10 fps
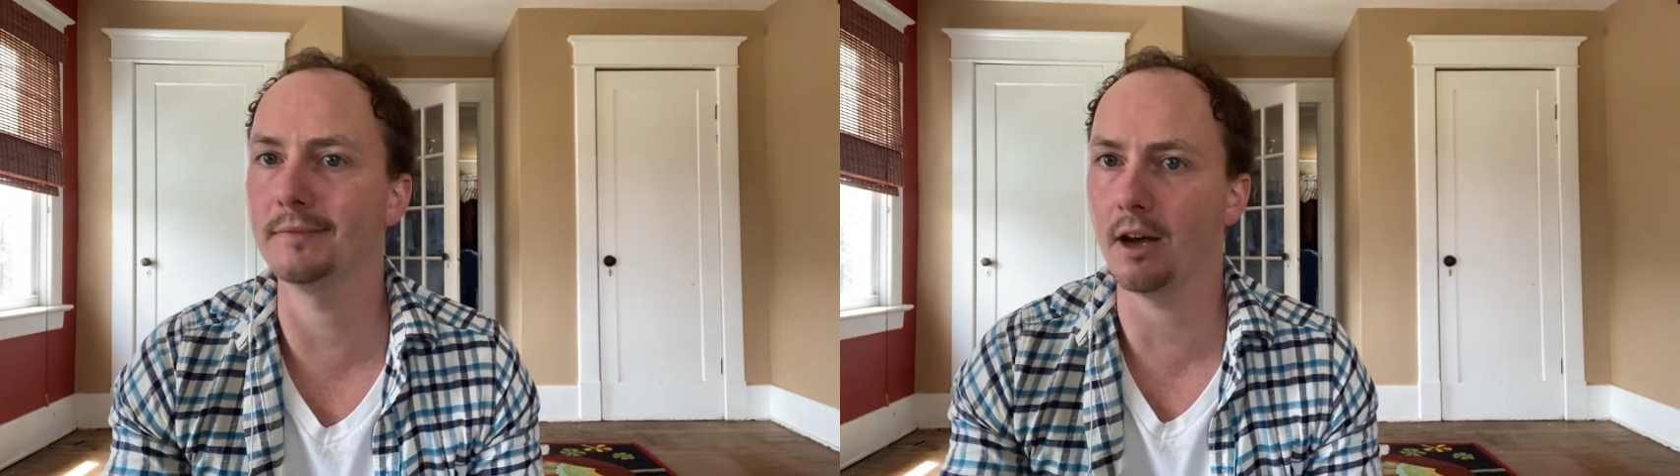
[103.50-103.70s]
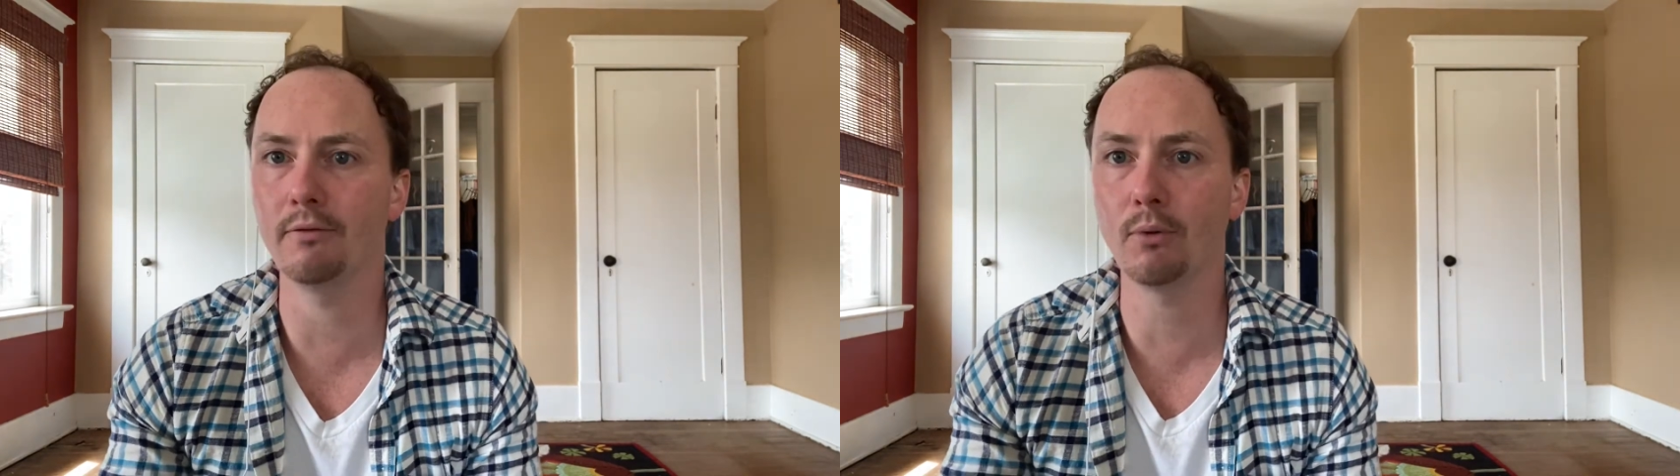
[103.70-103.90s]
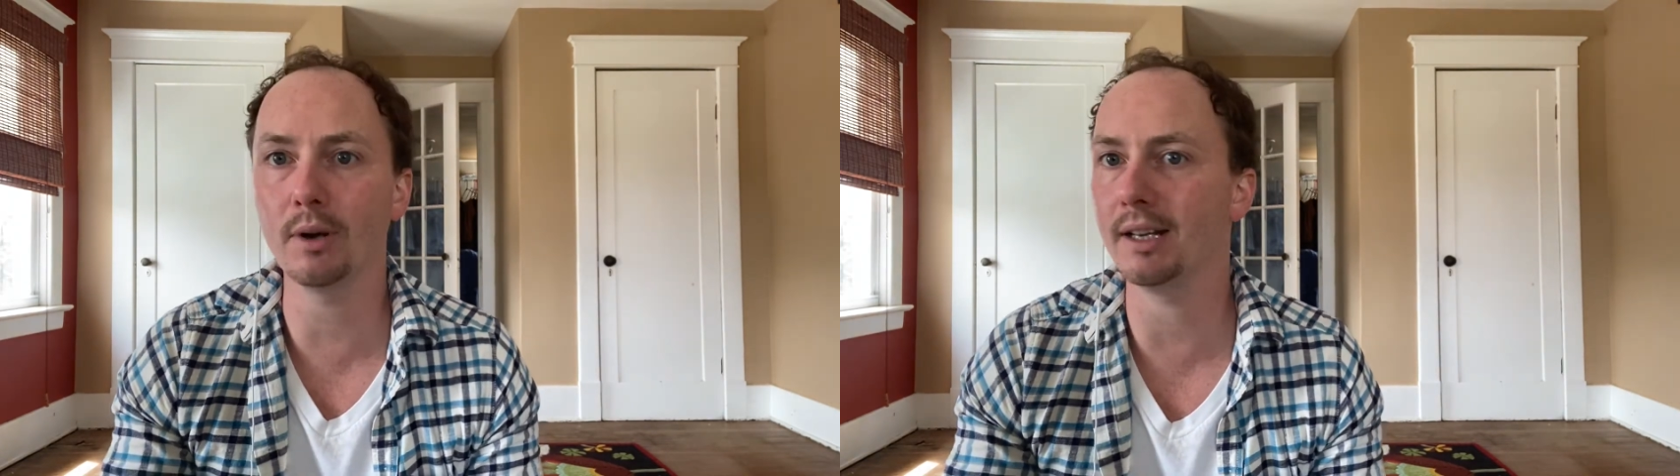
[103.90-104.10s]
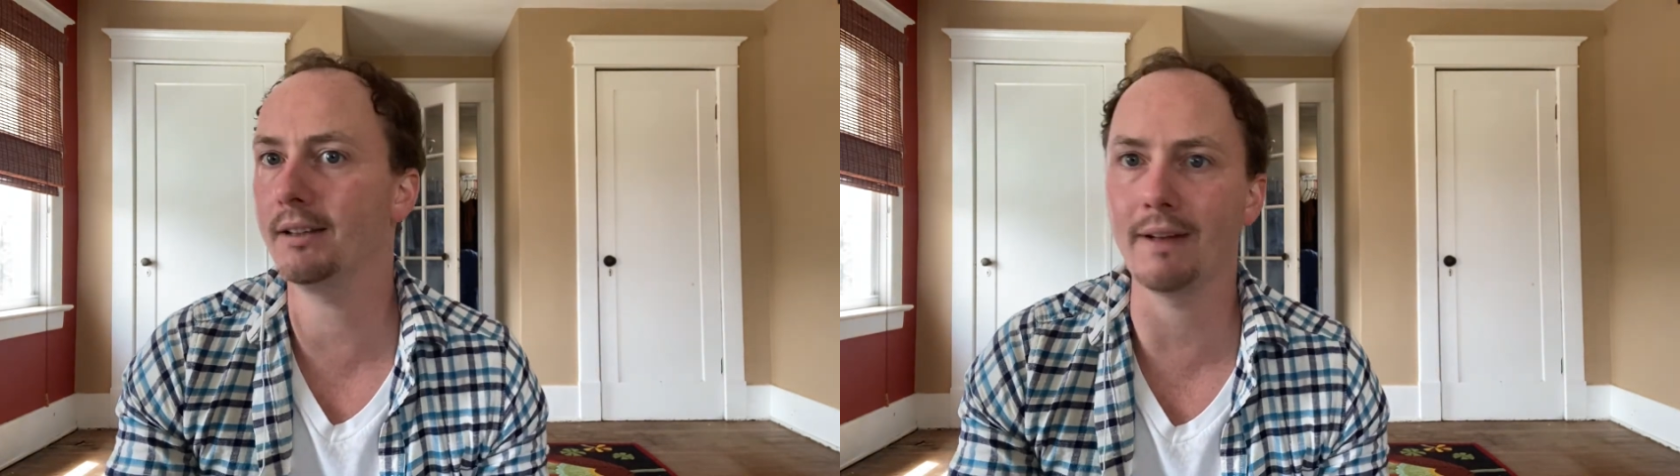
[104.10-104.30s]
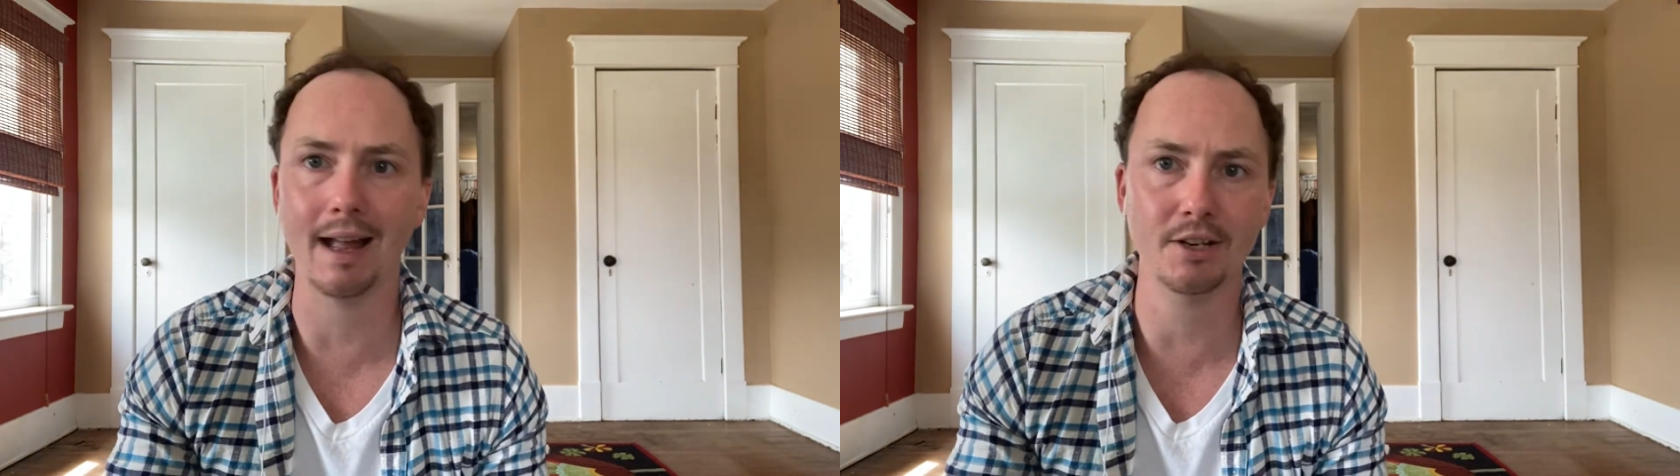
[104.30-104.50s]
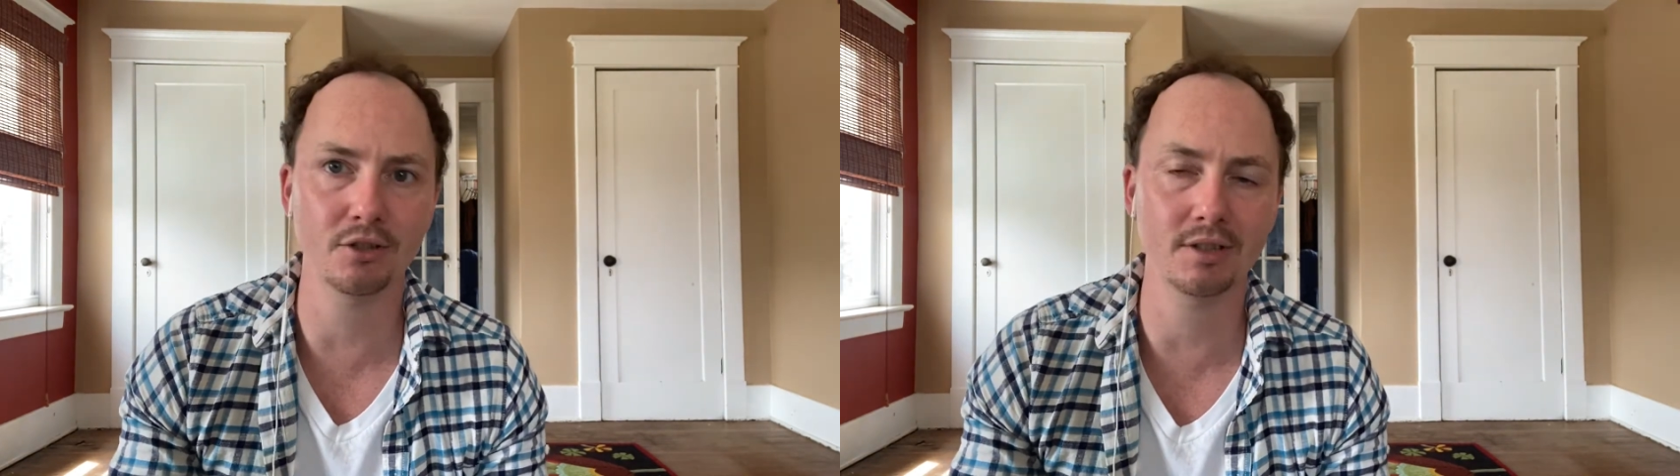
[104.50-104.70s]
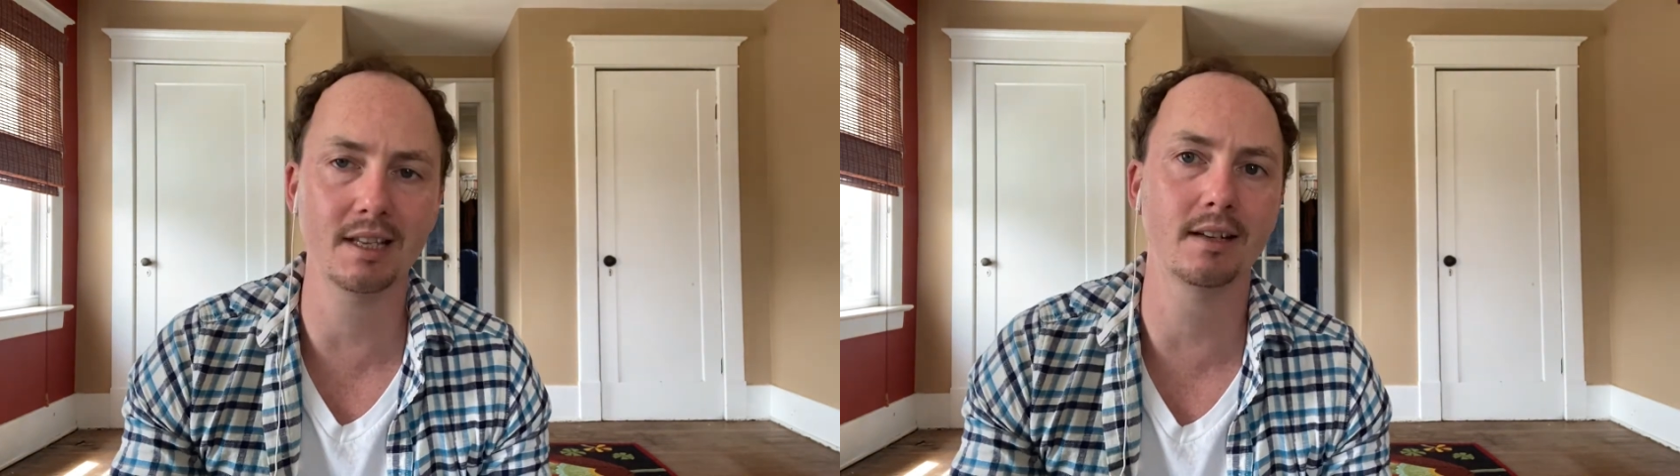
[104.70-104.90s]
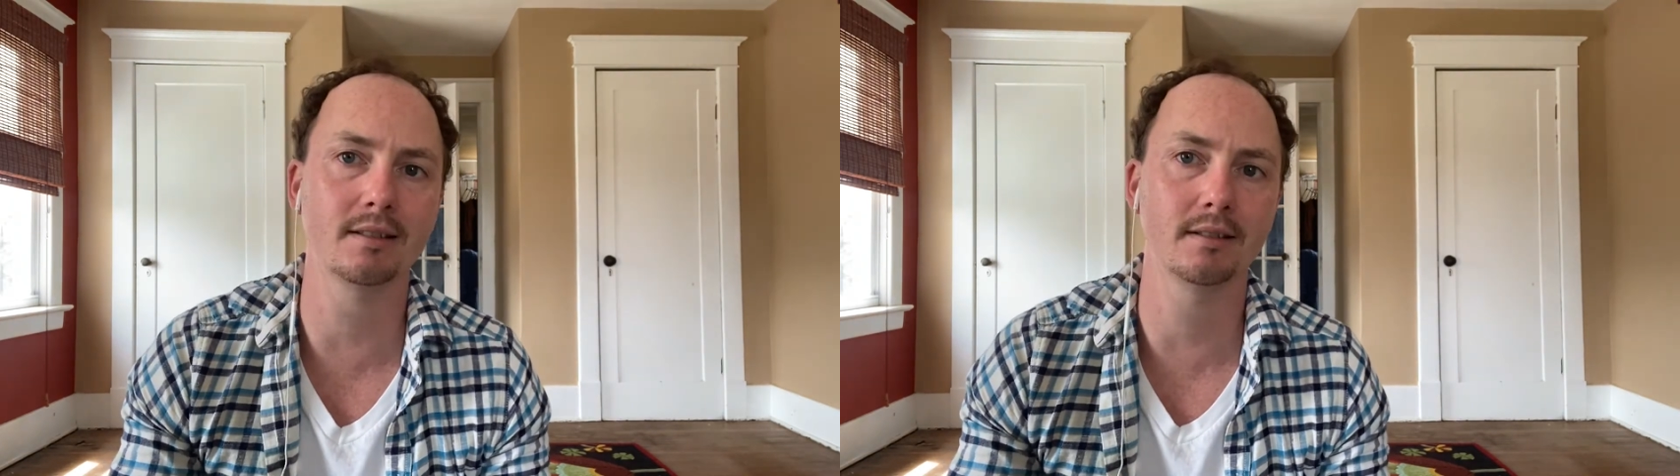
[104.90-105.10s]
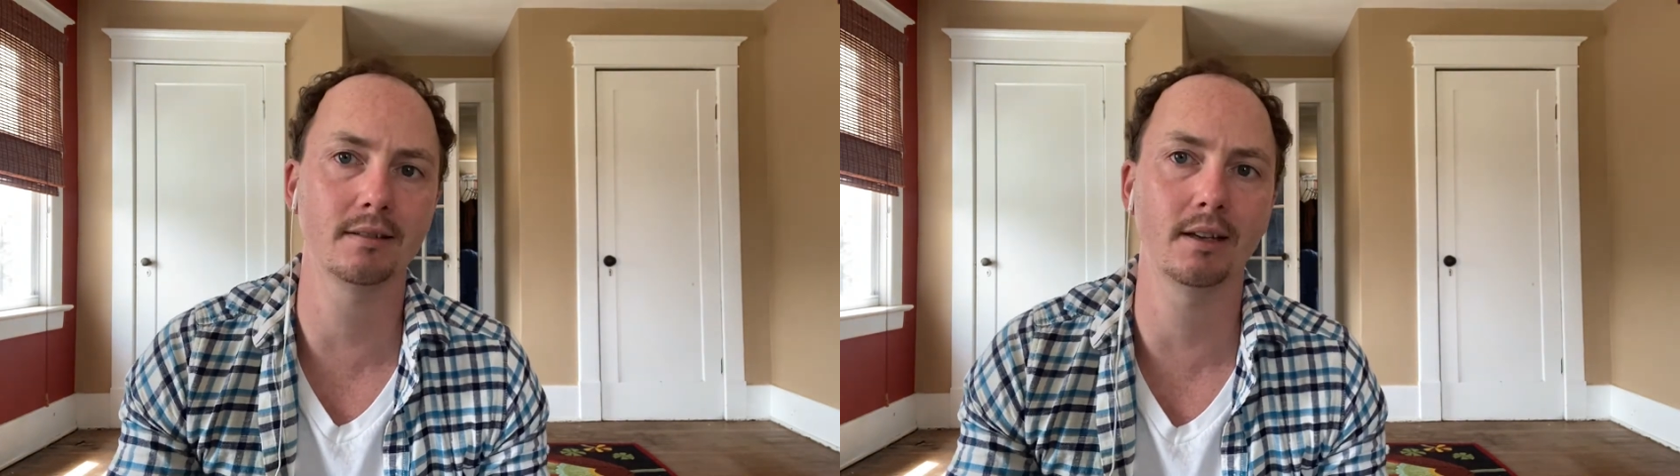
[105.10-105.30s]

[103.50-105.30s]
avoiding vaginal sex